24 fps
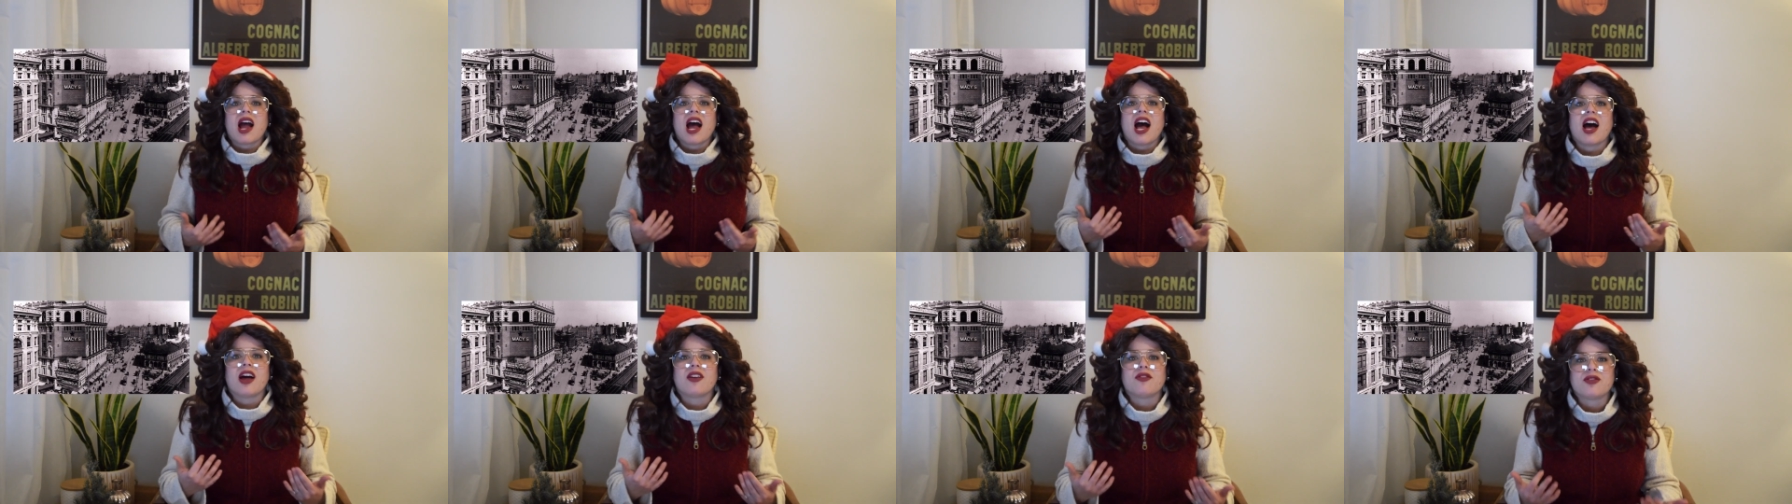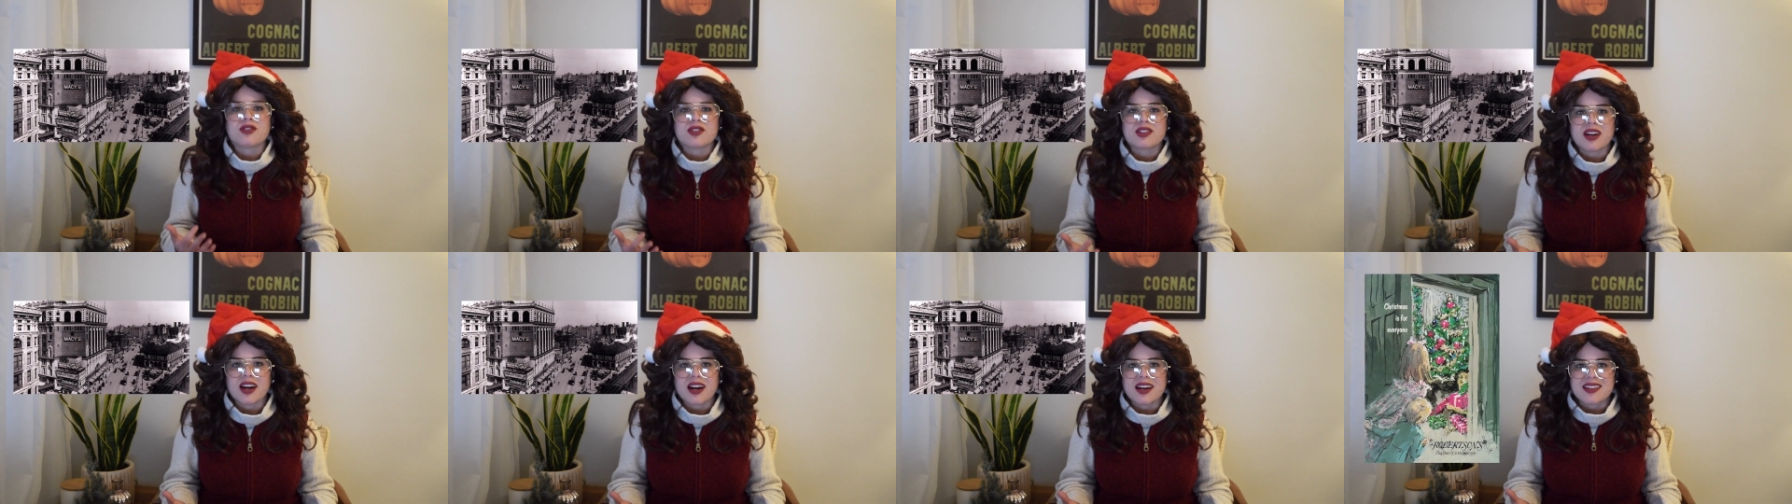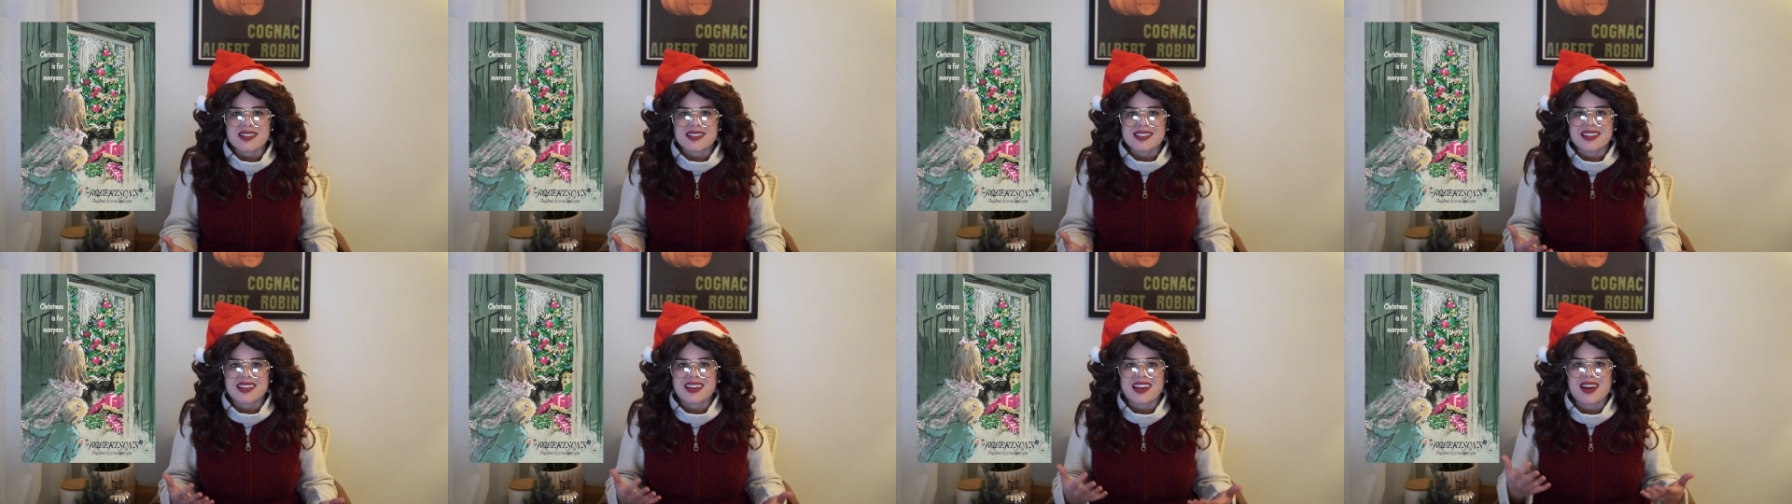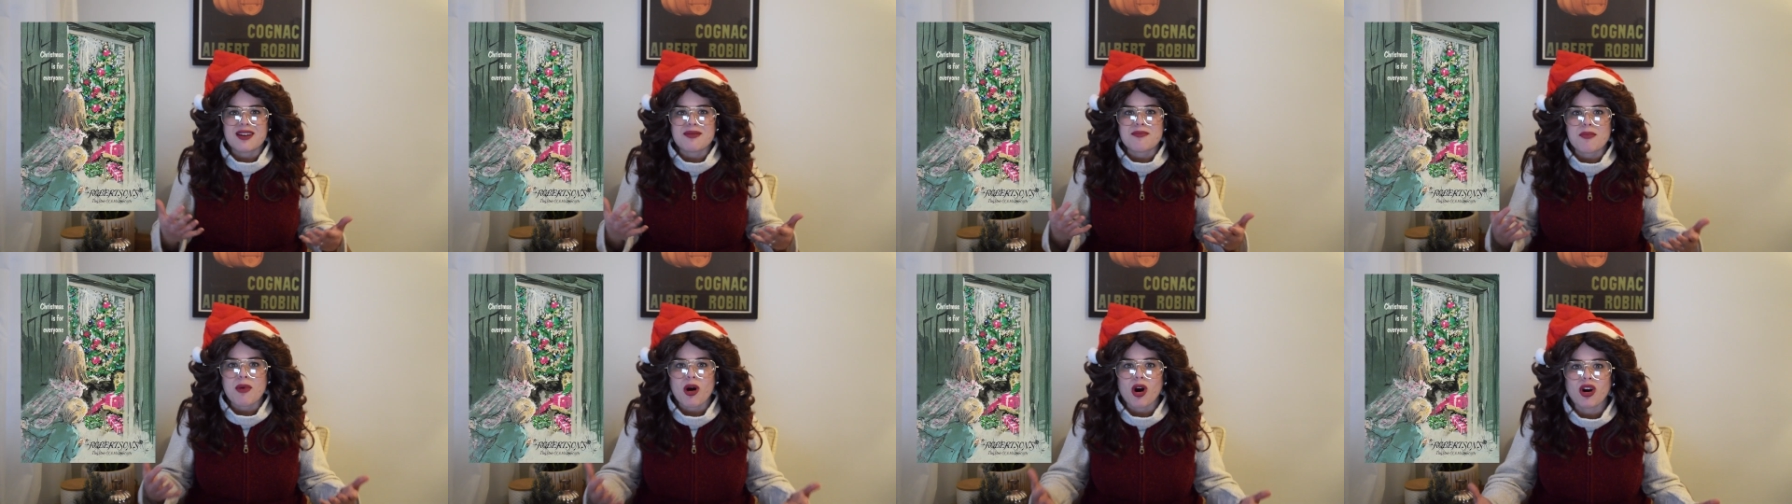advertising
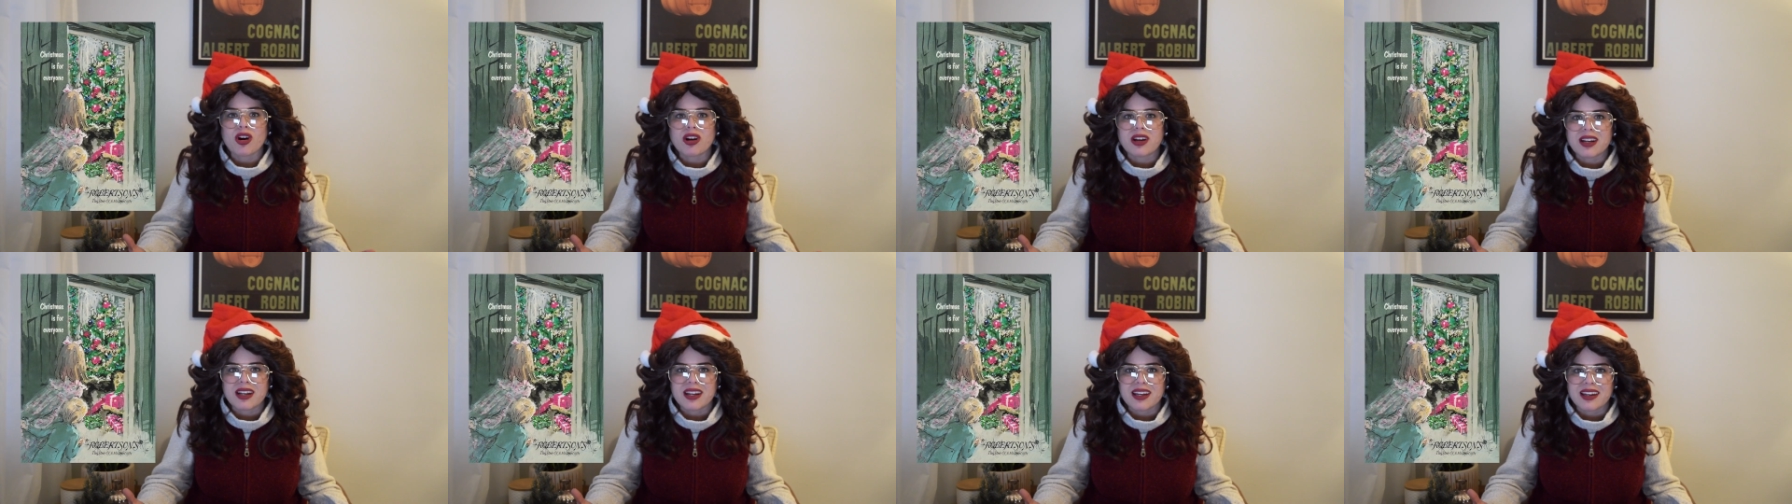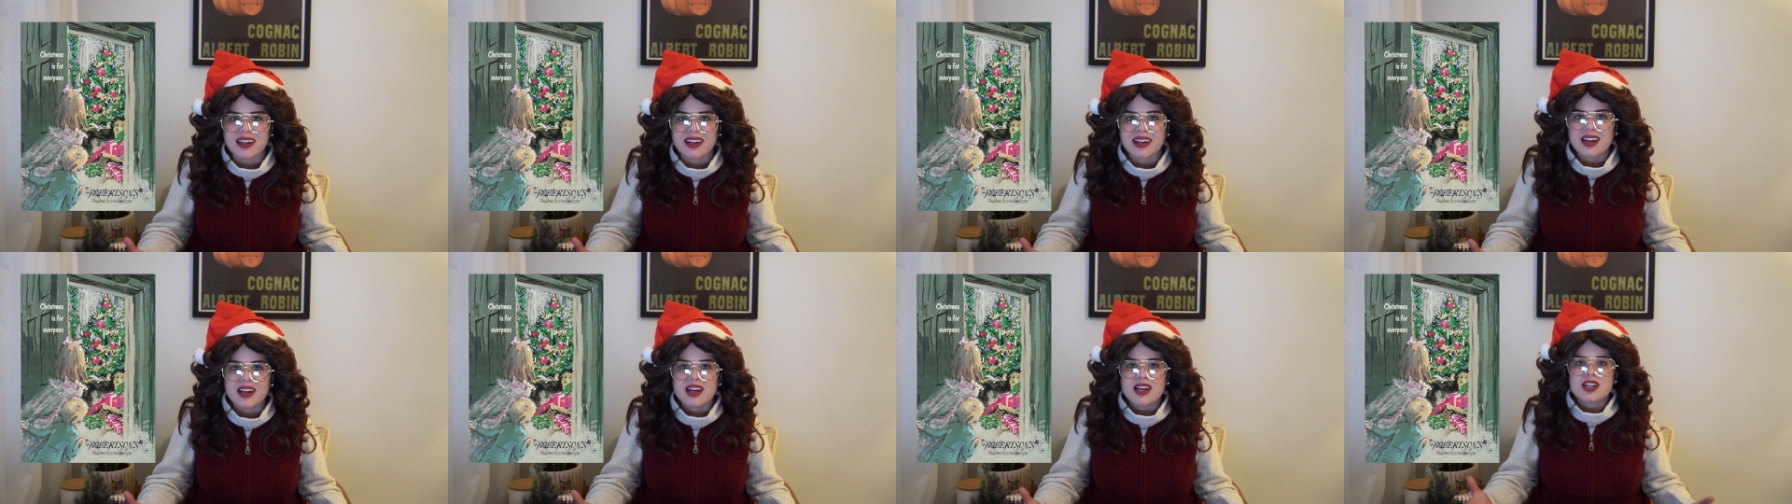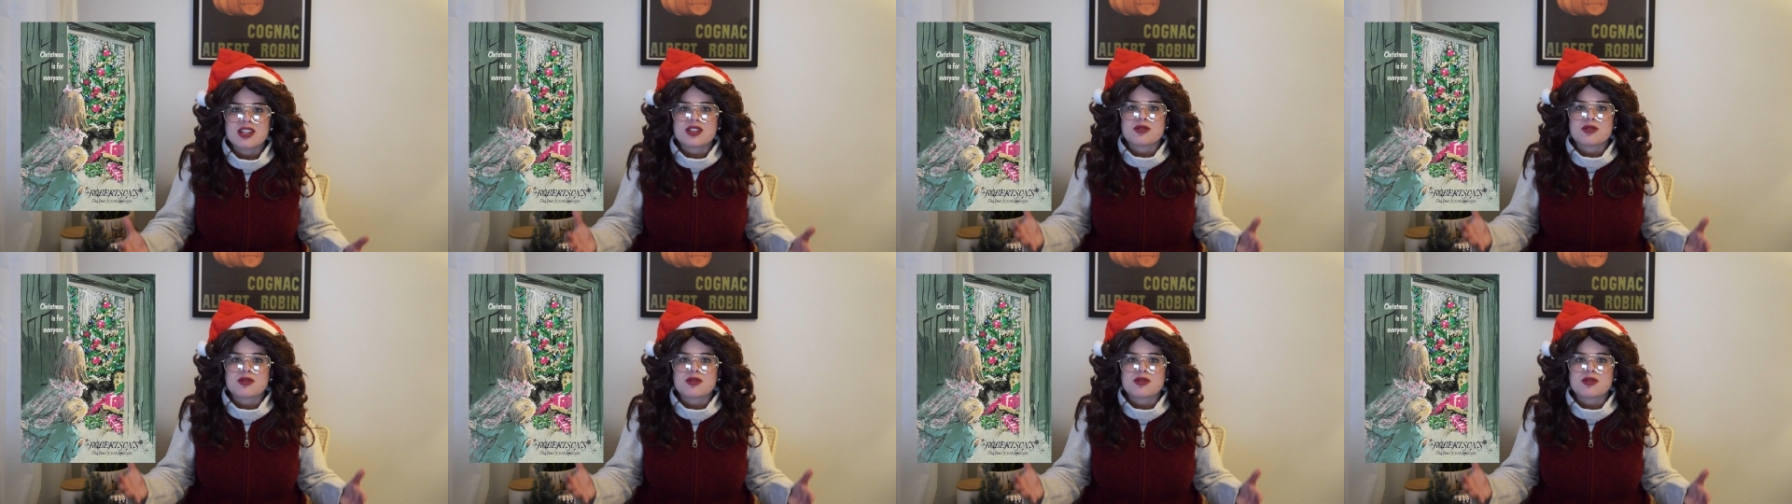and marketing,